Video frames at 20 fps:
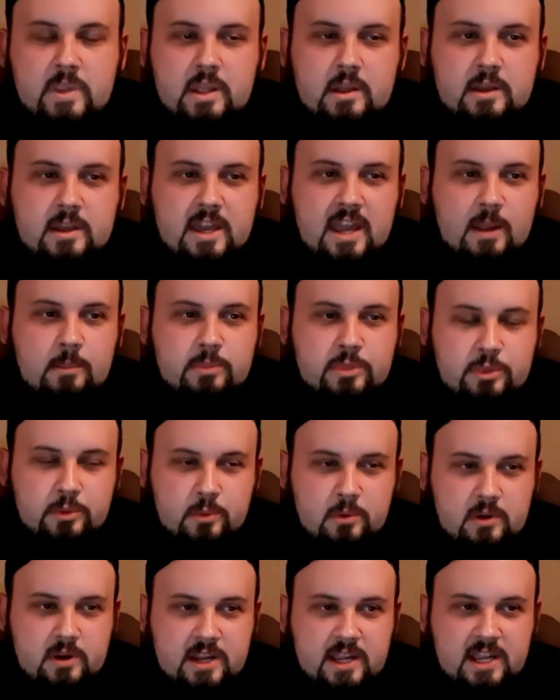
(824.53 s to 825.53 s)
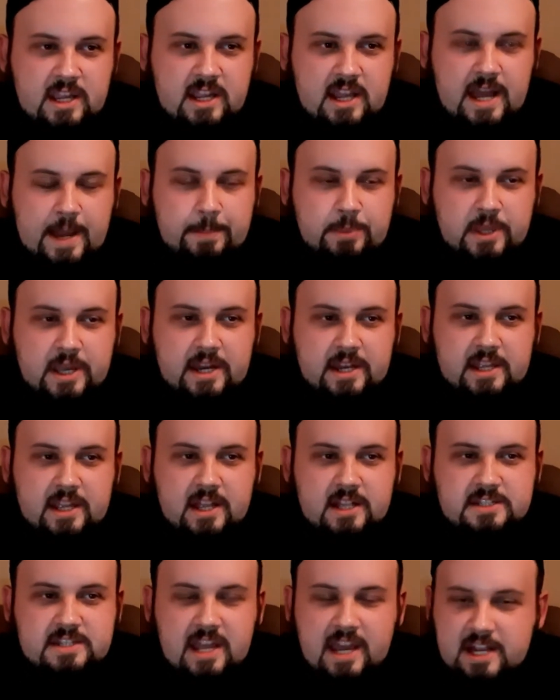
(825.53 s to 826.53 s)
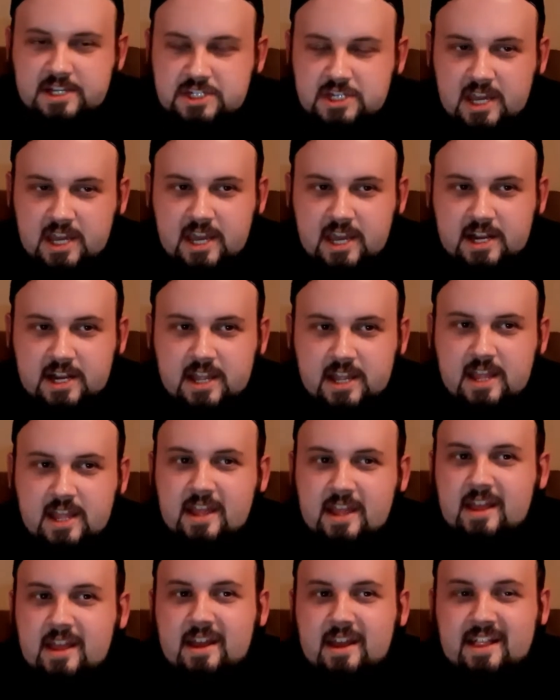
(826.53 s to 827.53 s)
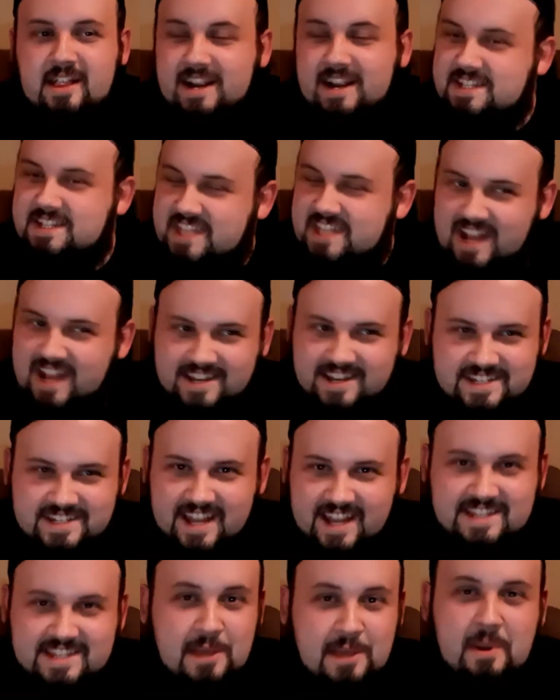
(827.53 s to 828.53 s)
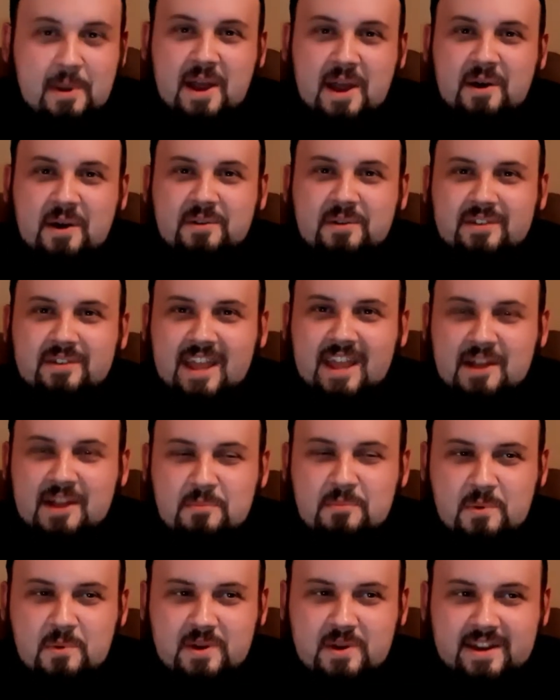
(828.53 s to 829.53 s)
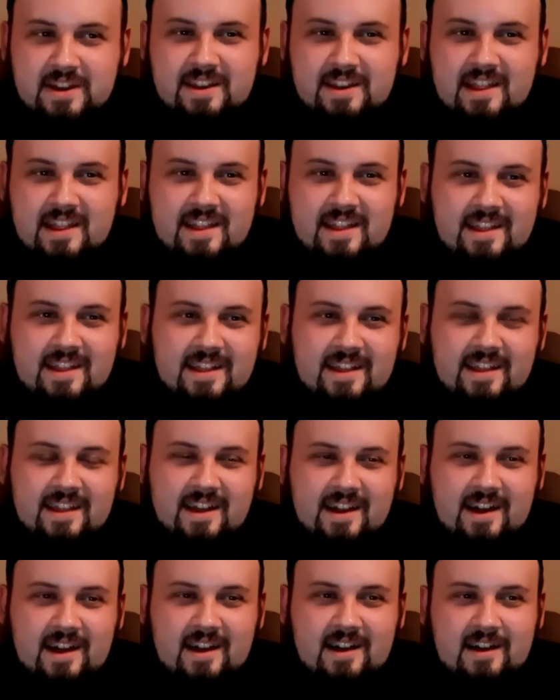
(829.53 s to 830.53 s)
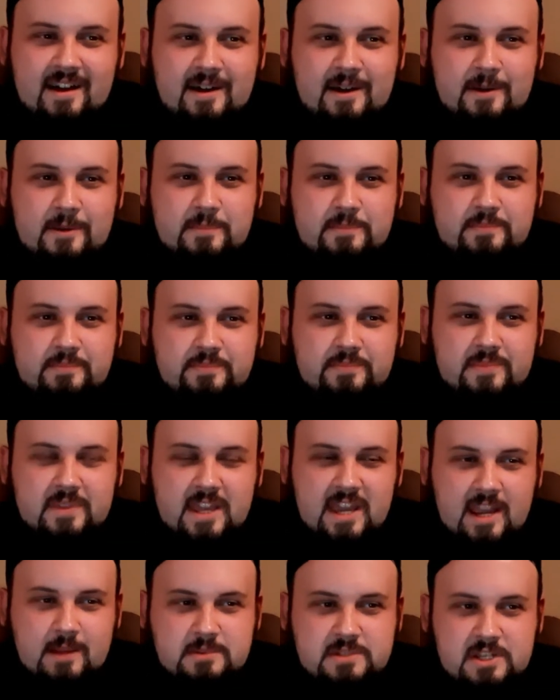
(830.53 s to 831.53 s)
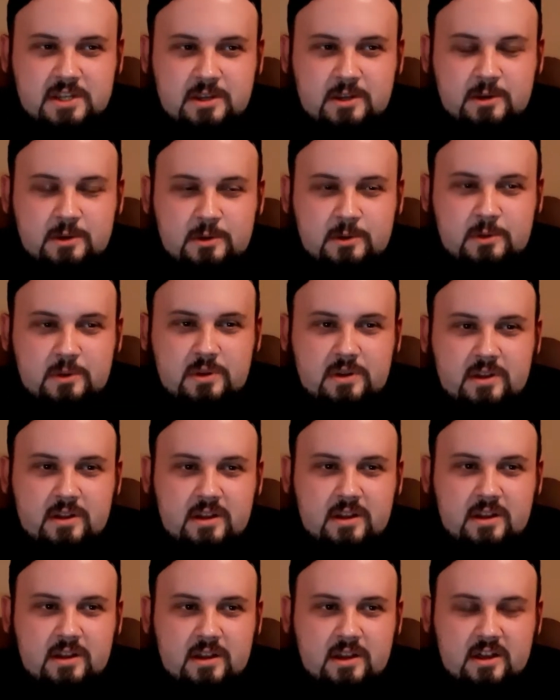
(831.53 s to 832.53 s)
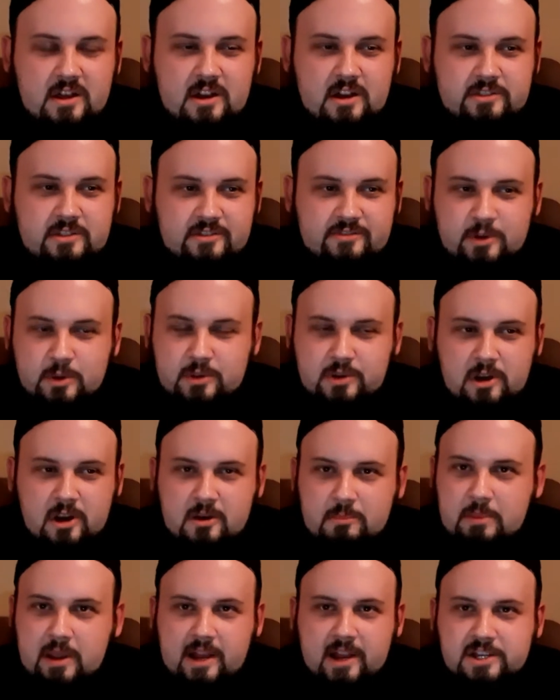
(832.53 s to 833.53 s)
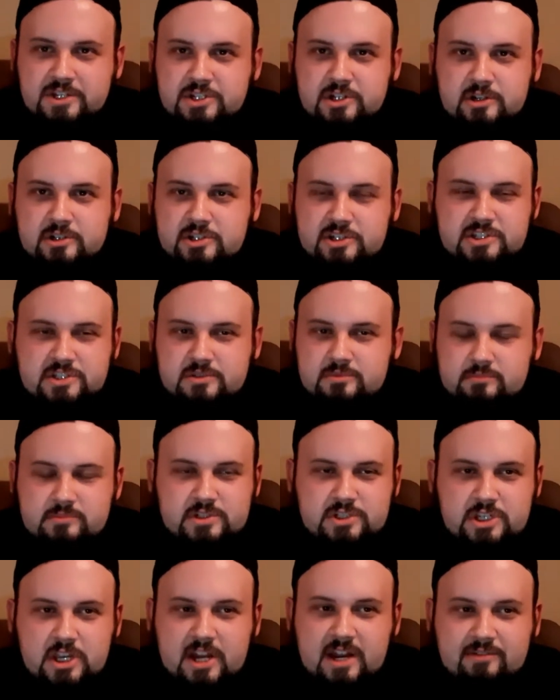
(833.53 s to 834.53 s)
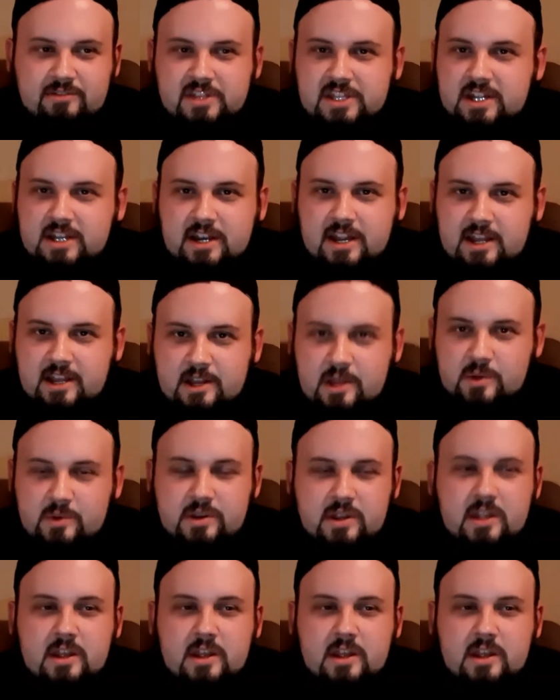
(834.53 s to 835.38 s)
Game 3, I played against Hatchiyak. Like I said, I decked him out. Game 1. Game 2, the Food of the Dark Banisher just shut everything down.